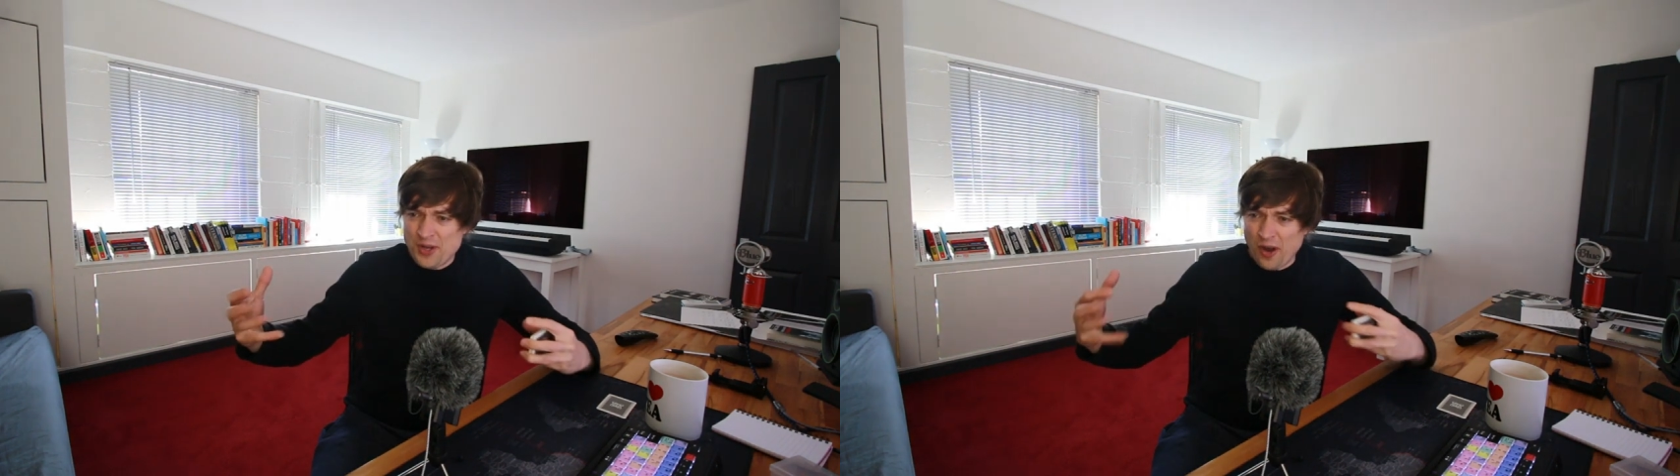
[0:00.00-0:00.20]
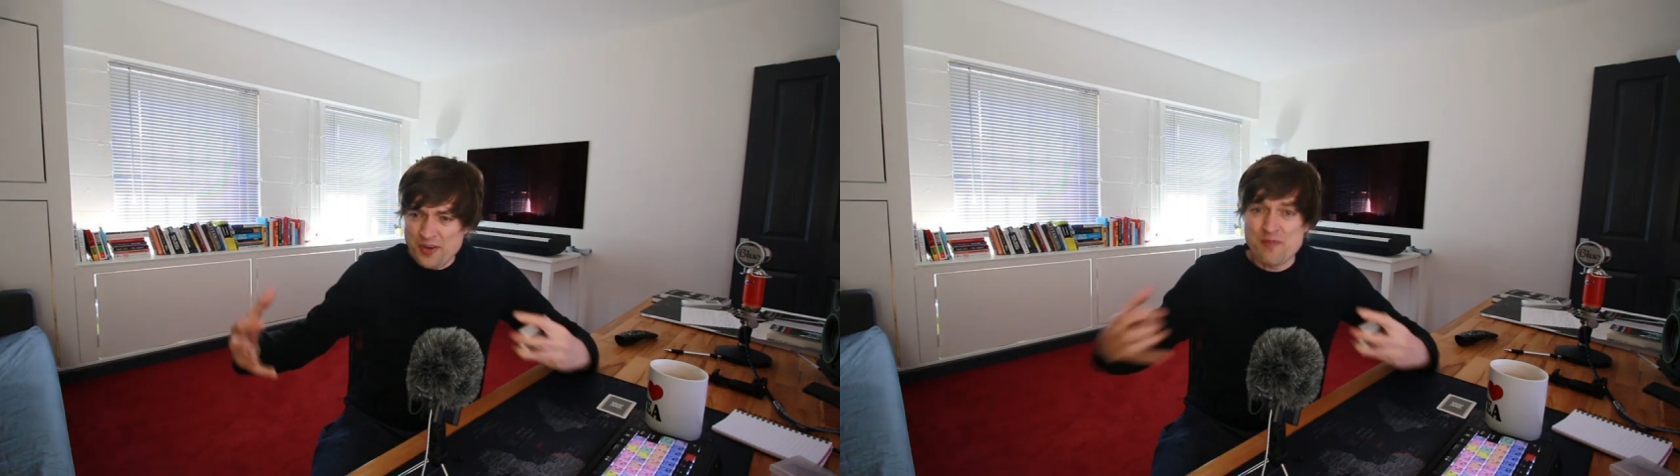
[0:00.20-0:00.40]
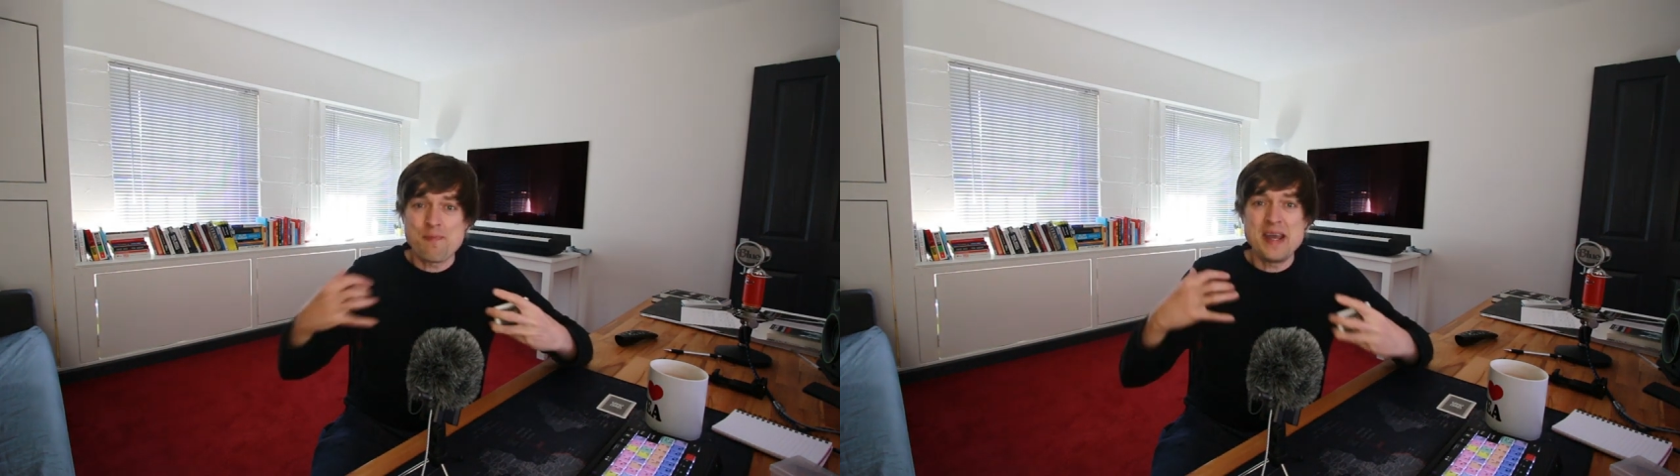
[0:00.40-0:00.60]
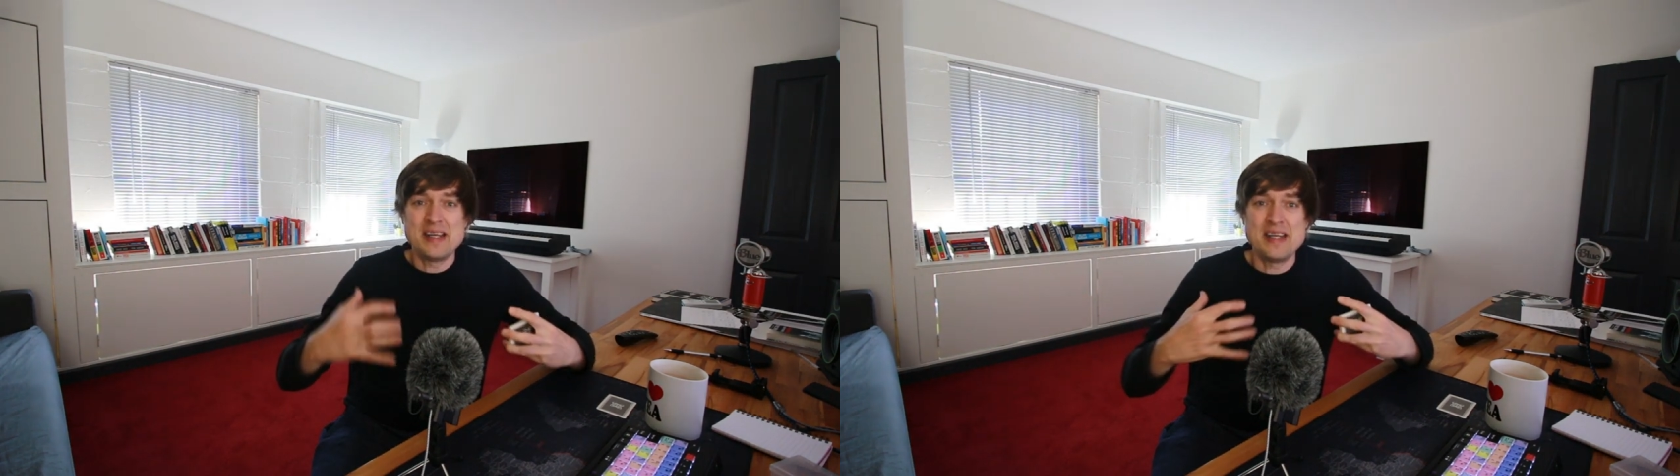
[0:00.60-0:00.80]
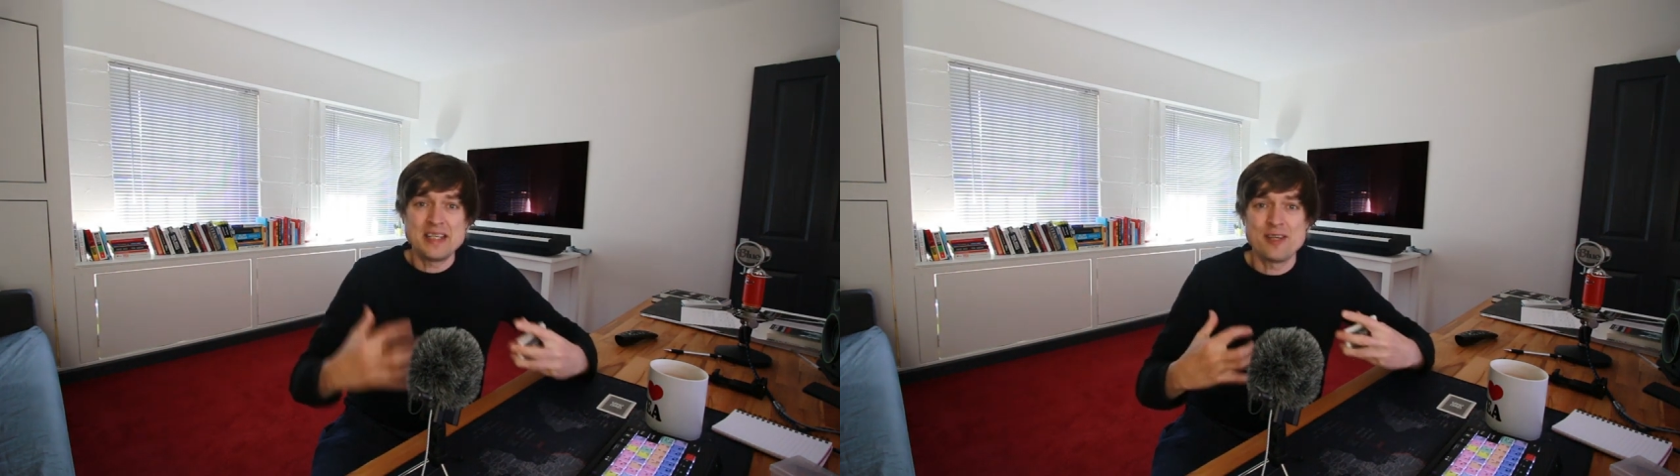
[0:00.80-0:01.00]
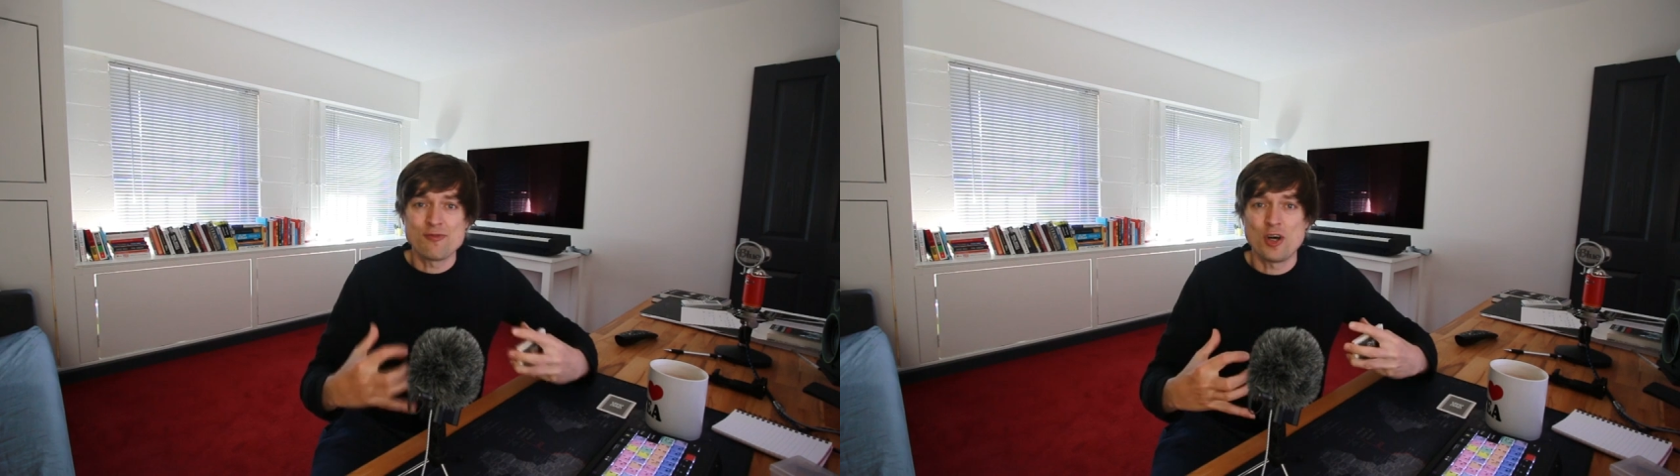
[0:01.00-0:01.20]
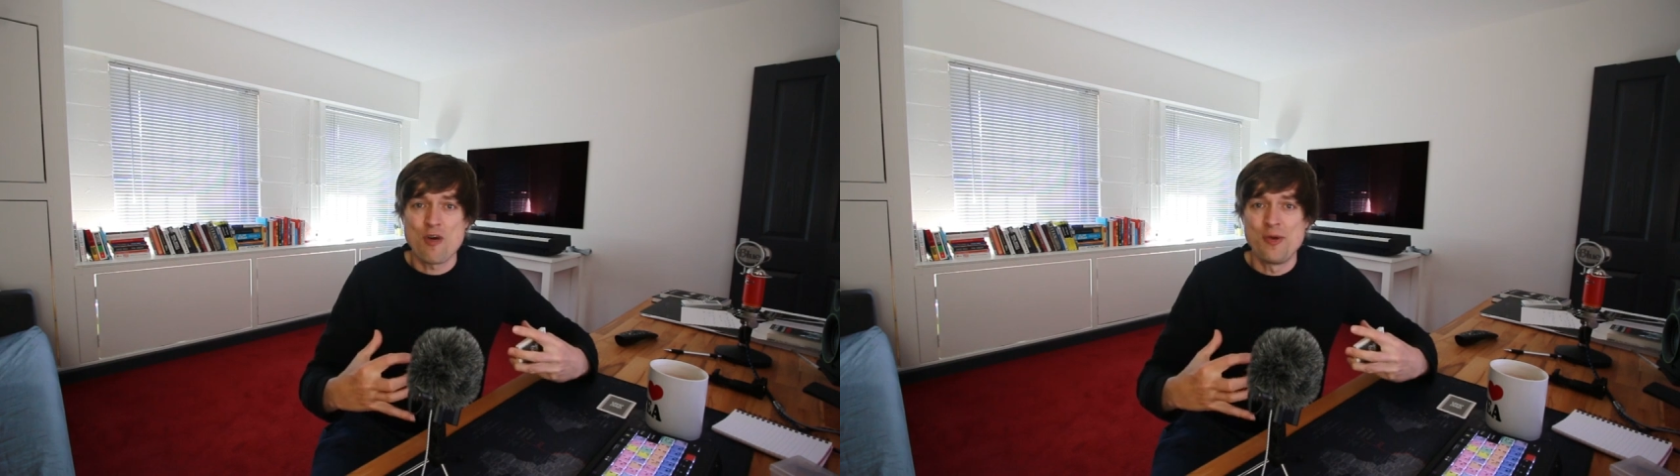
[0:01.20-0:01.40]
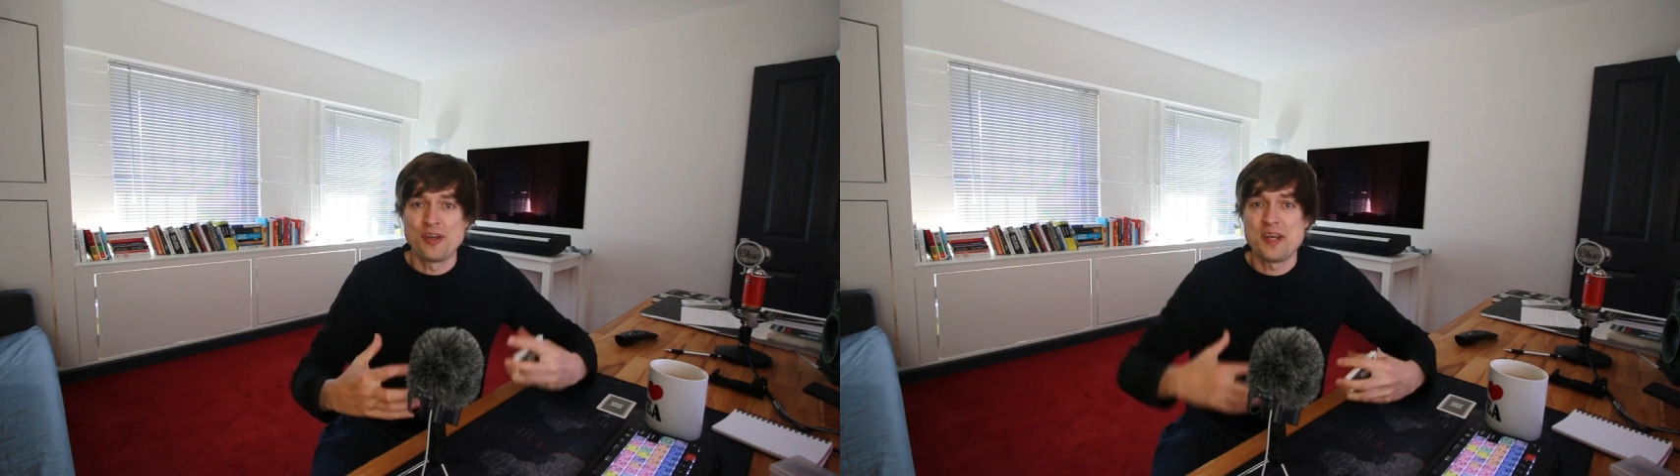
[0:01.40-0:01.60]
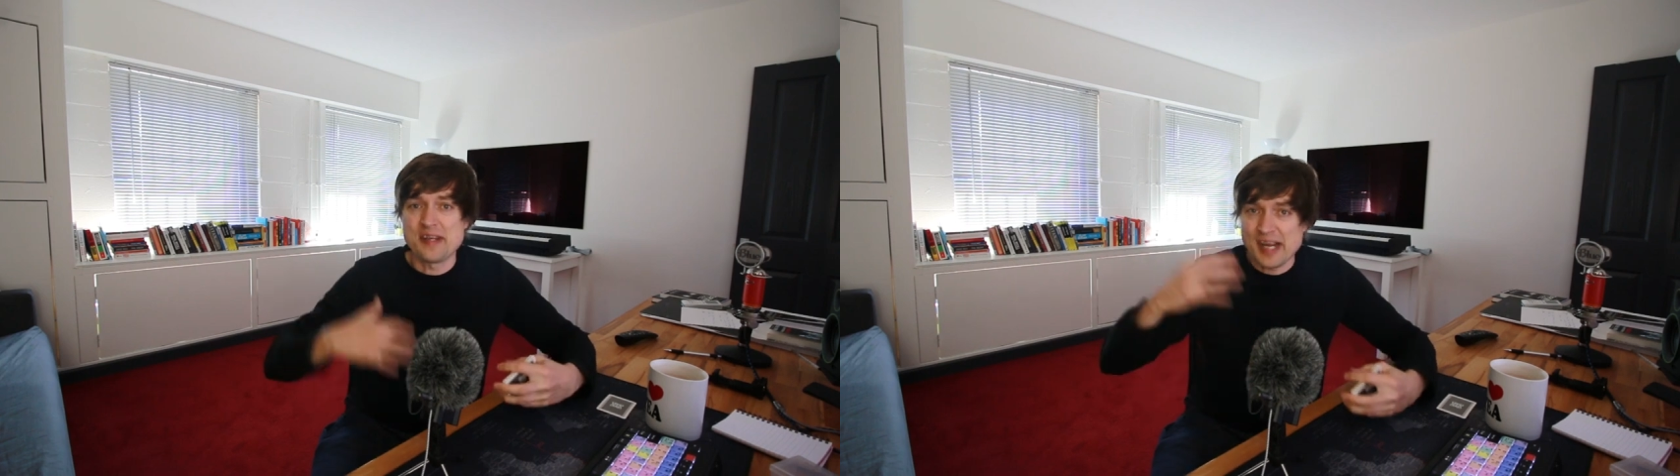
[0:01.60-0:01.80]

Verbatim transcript: kind of being in the environment and